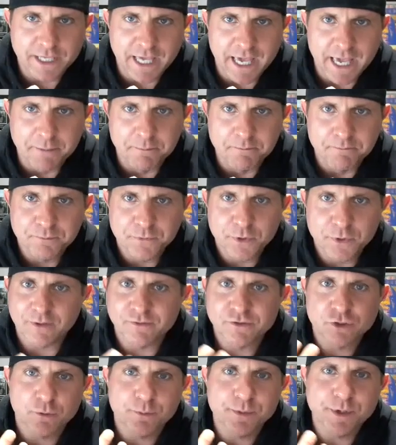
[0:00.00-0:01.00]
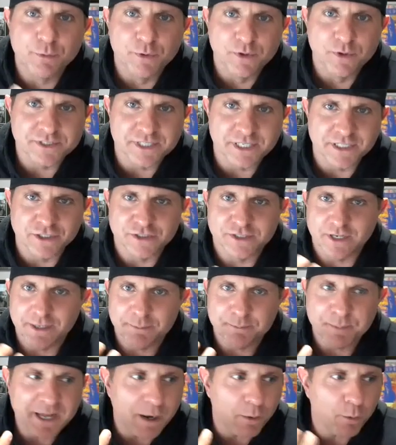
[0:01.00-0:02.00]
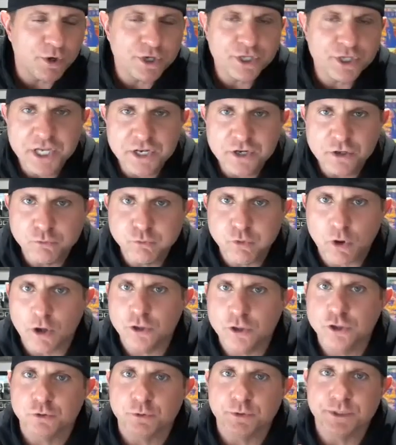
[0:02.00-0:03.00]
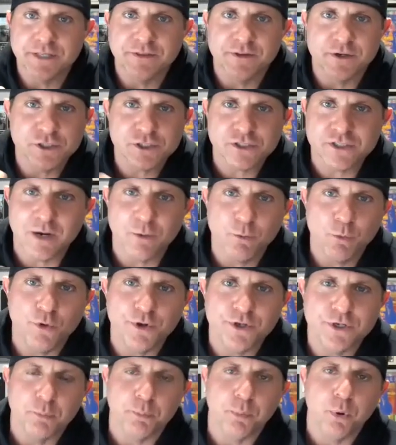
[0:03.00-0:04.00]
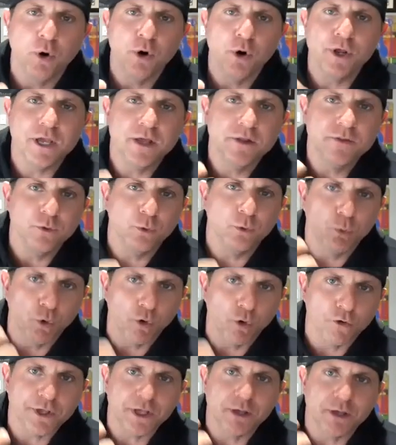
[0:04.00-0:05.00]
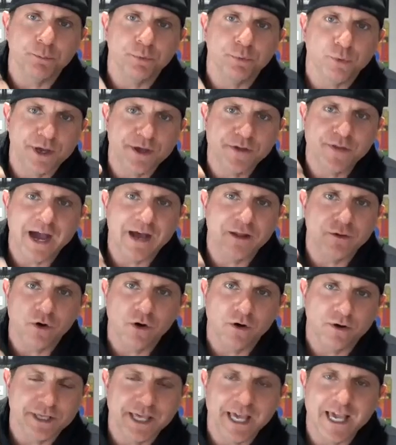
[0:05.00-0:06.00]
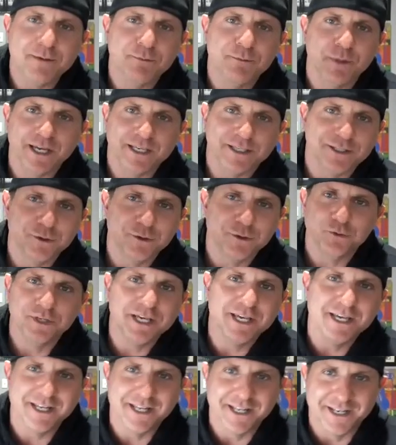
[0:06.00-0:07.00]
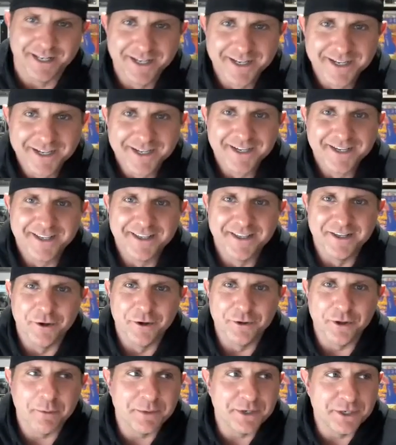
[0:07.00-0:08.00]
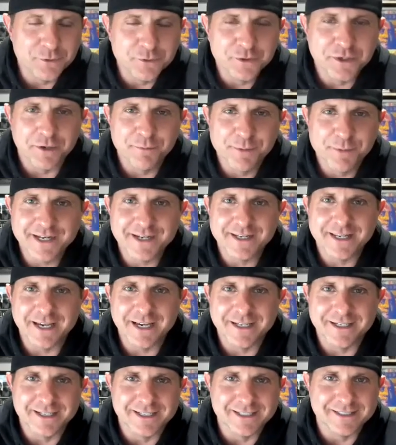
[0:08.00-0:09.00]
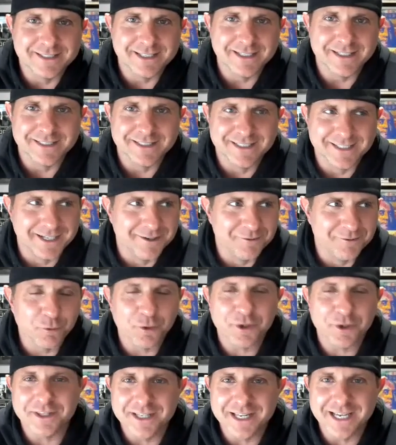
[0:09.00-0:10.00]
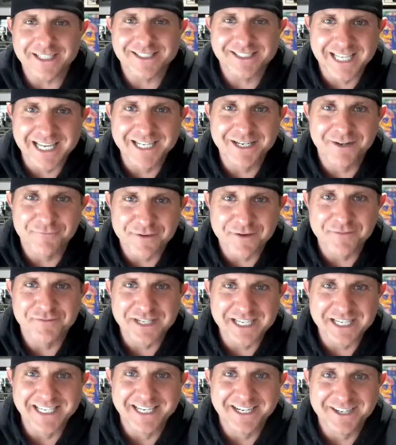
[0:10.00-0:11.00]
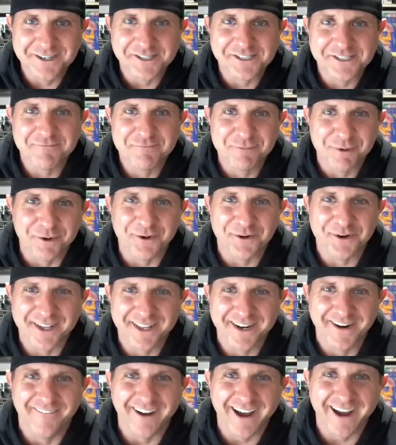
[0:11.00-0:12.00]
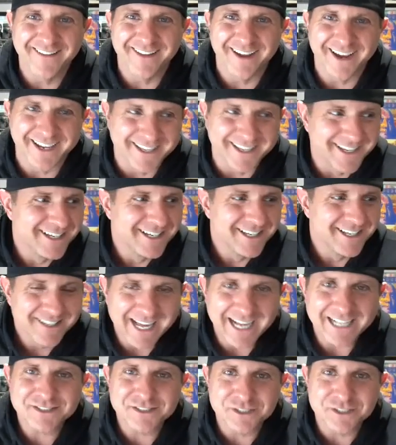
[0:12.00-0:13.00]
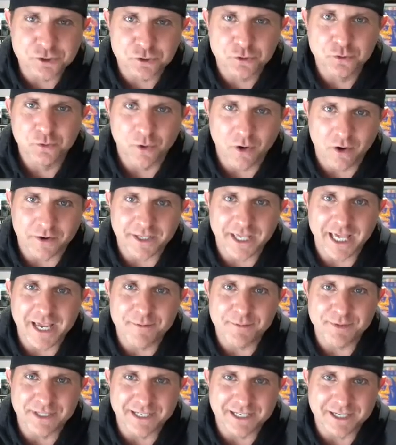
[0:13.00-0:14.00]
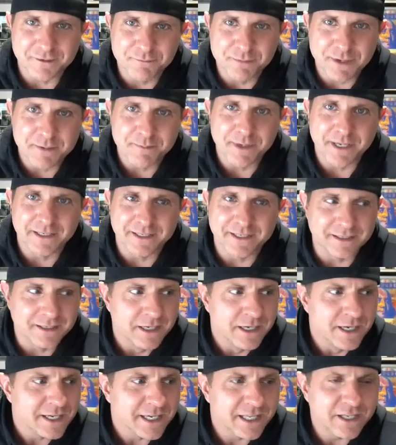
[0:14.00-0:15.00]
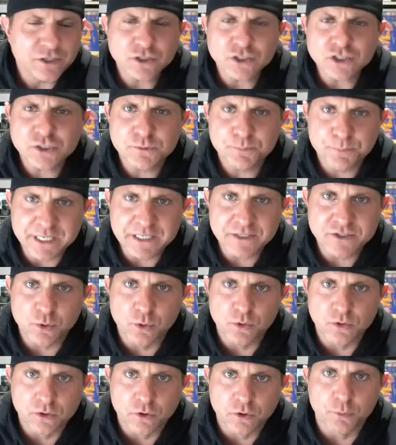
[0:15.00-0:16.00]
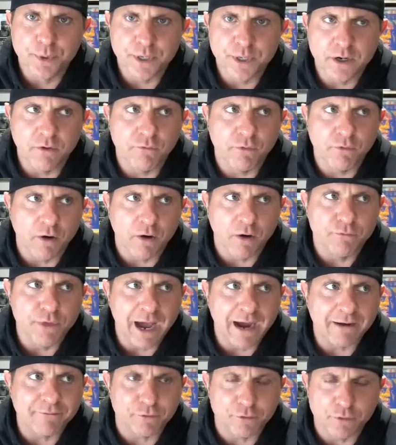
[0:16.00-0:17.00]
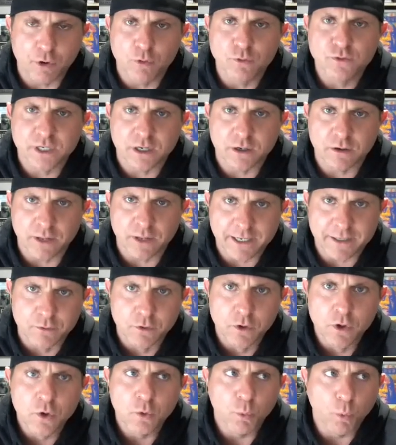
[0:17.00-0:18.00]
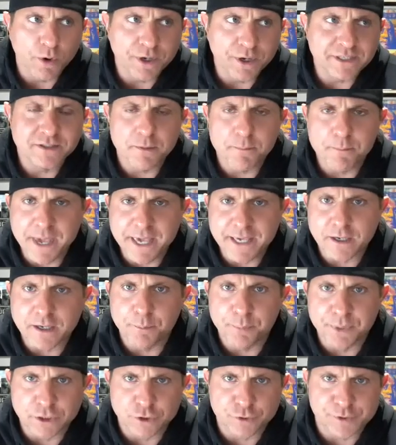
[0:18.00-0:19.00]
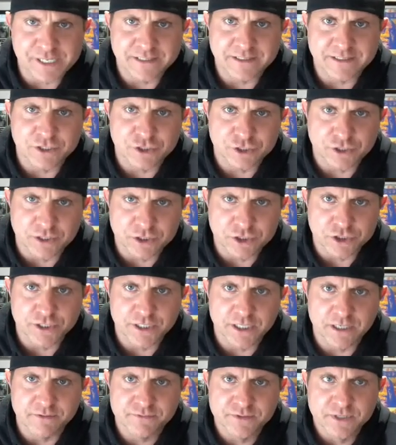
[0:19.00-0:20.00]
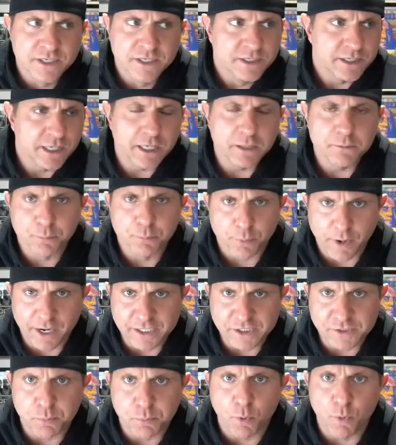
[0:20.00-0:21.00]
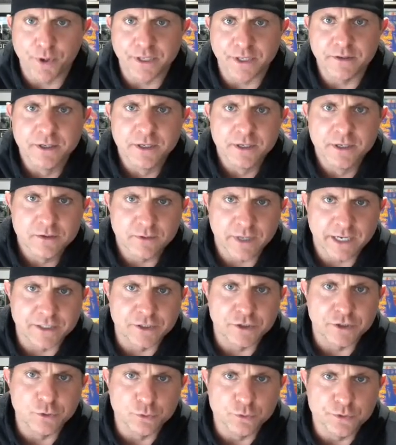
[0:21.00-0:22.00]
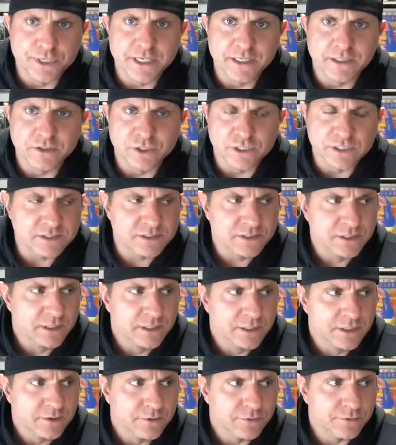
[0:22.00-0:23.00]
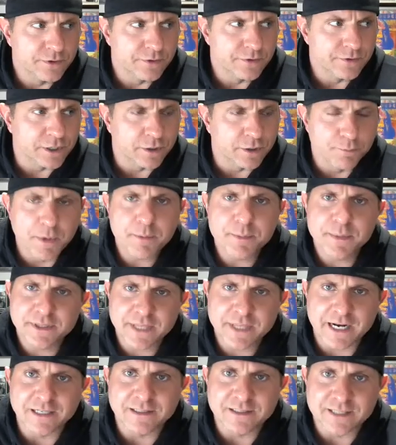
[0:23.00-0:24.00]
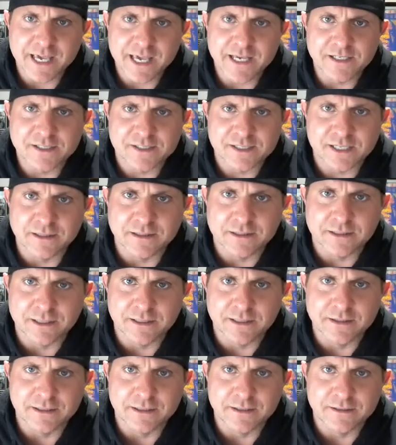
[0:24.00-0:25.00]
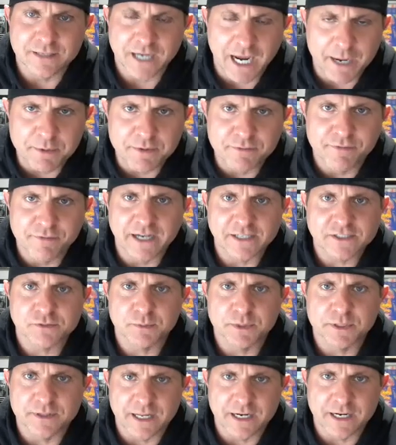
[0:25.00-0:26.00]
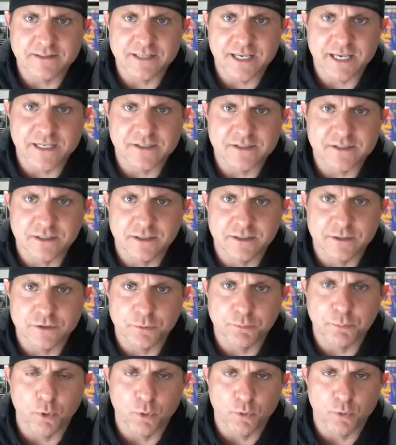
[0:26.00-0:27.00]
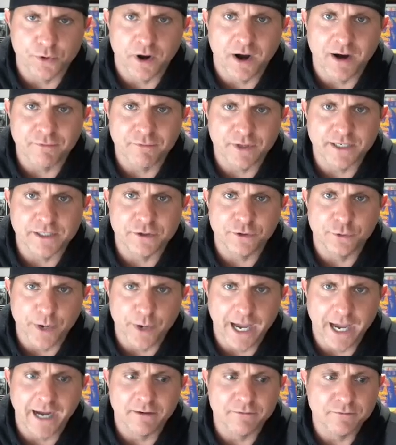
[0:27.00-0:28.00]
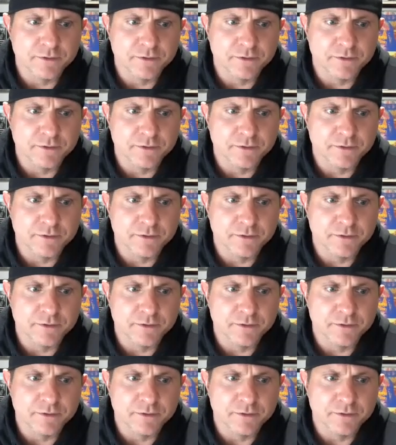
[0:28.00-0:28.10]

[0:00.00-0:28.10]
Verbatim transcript: game. You know, I have so many real estate agents that are like, man, I want to get into luxury, and they're just not willing to put in the work and play that long game like you did. And, you know, I mean, you committed to, to you know, working the next ten to fifteen years to pull it, you know, right. Like, that's the true long game and the commitment. And can you just speak to a little bit of, of that for those that are like wanting to make a big transition and shift in price point like you did, just the, the commitment that it takes and, and the time investment that it takes to, to pull it off like you have?